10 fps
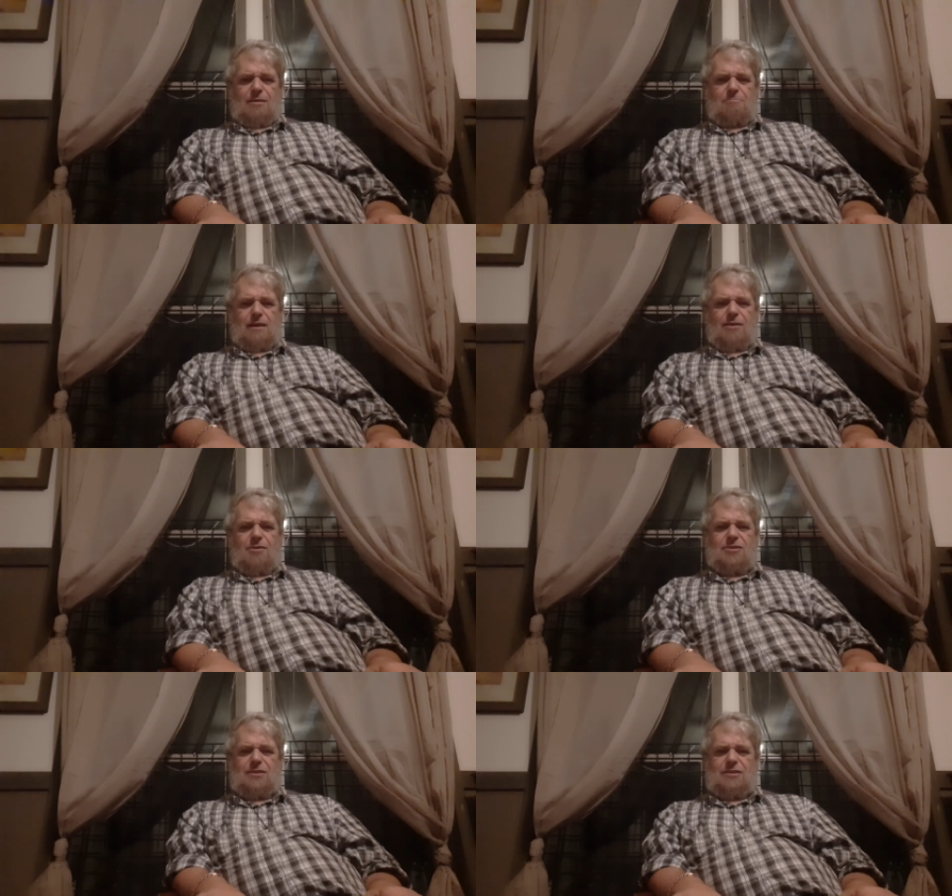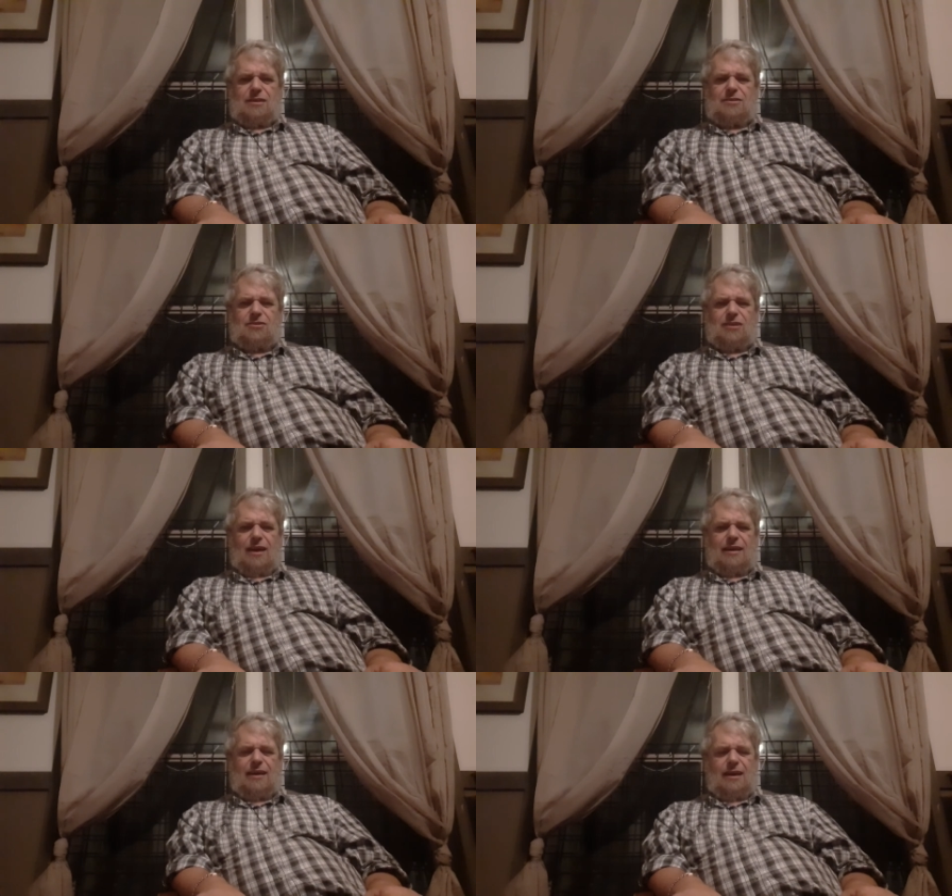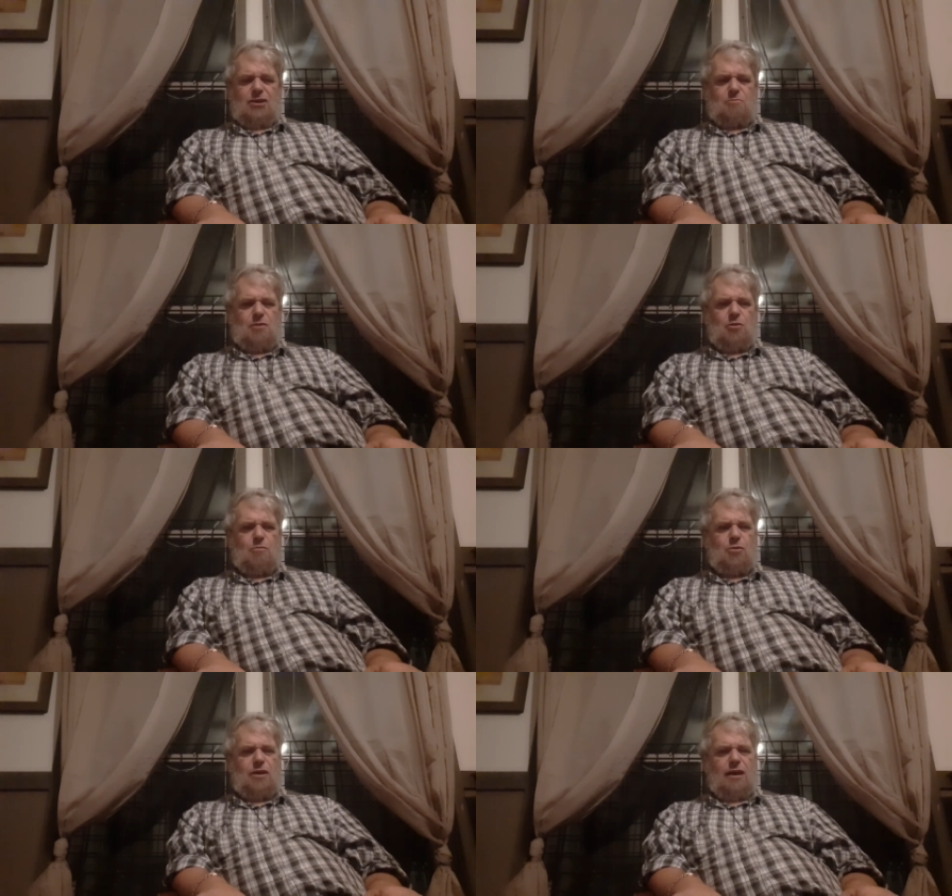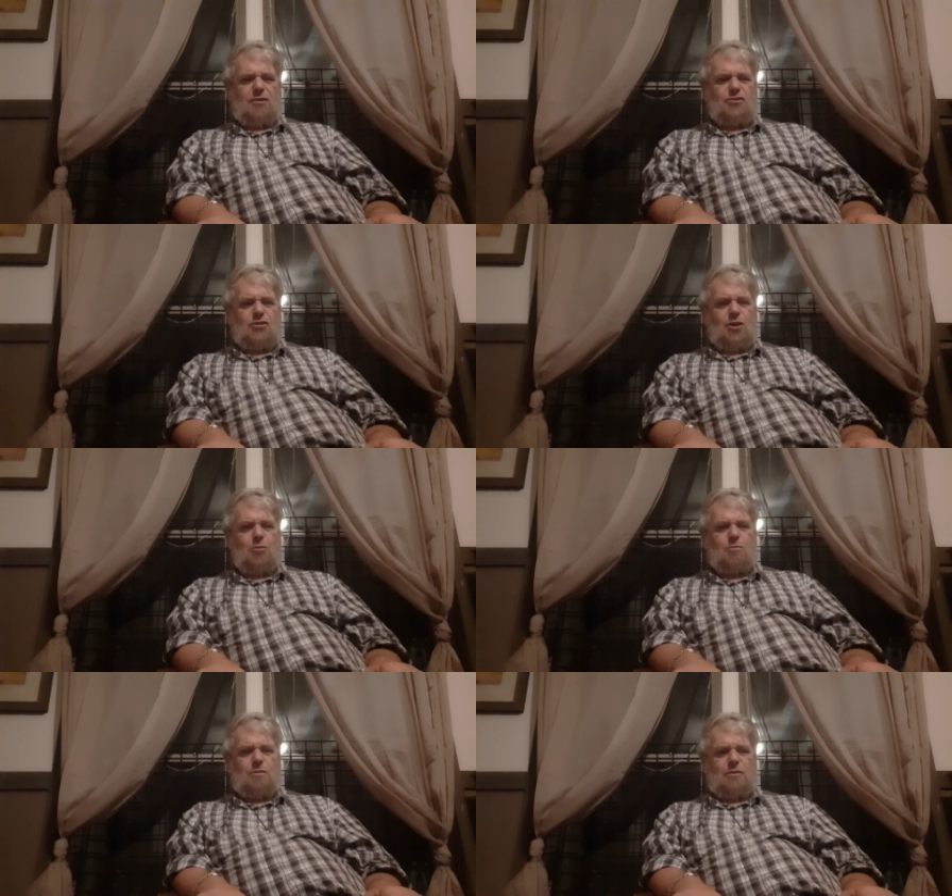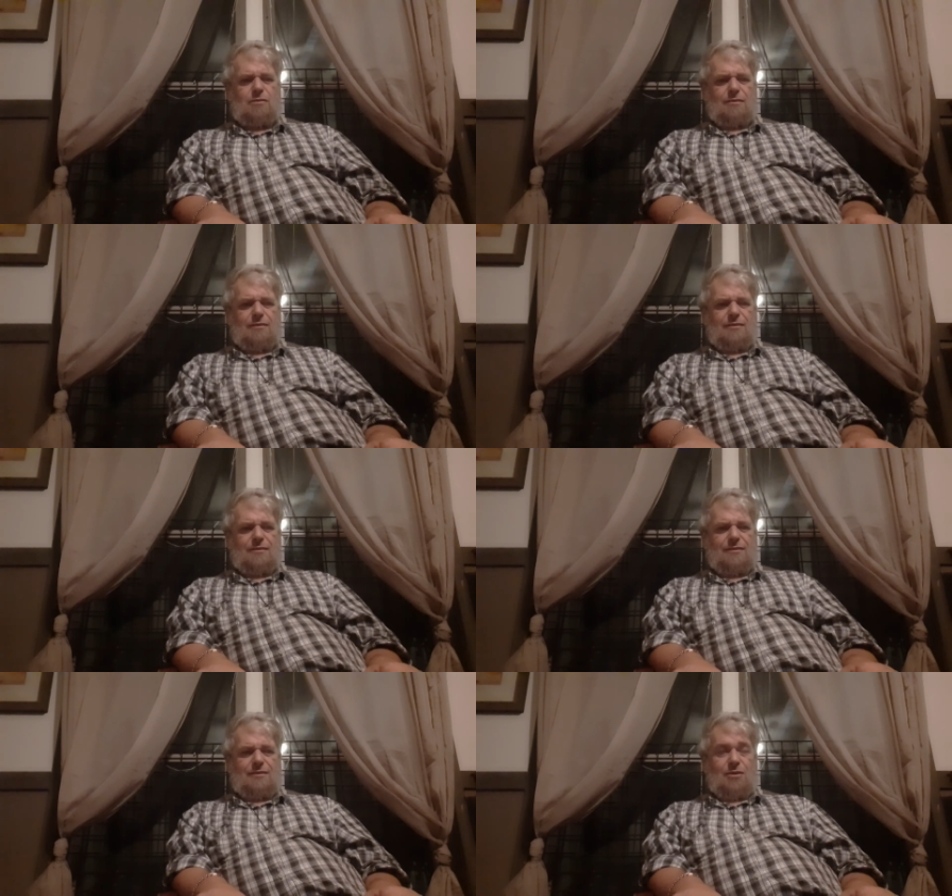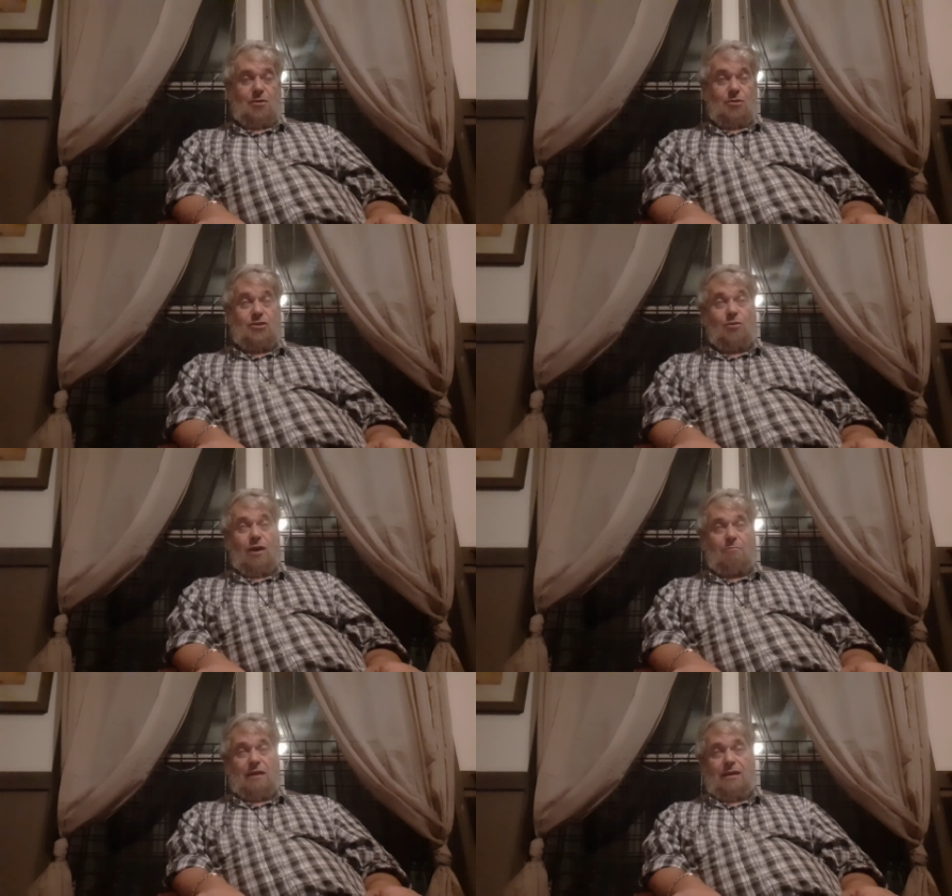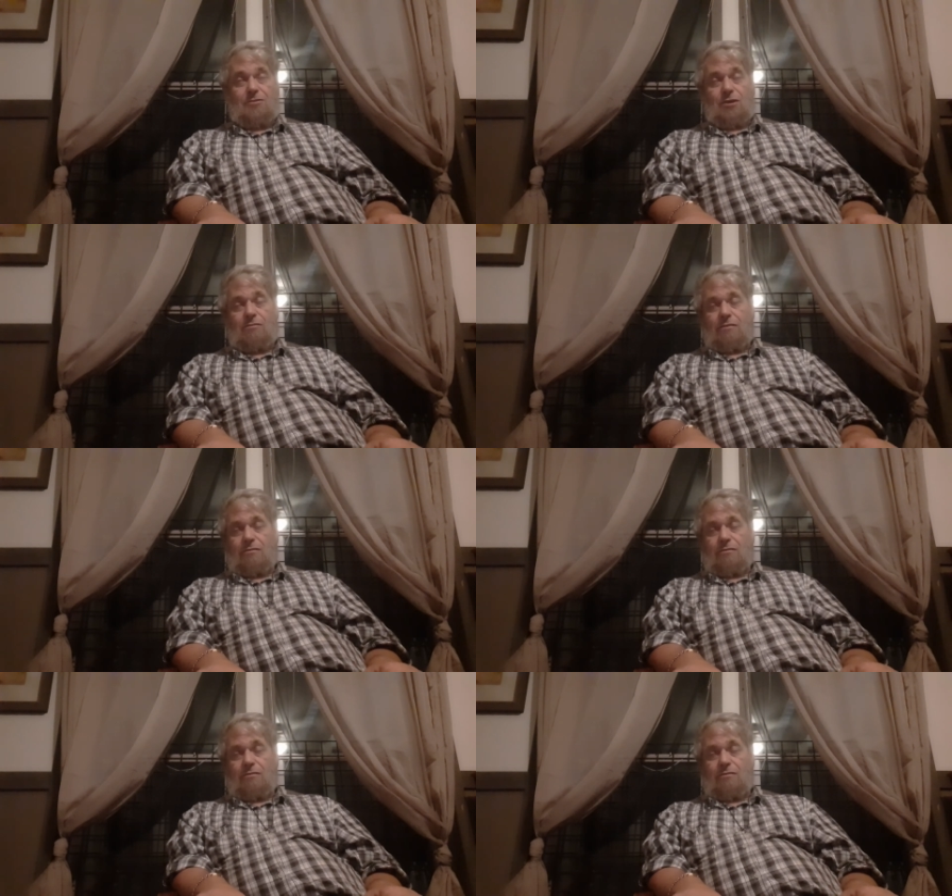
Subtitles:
because it tastes like cashmere bouquet soap, or so I imagine.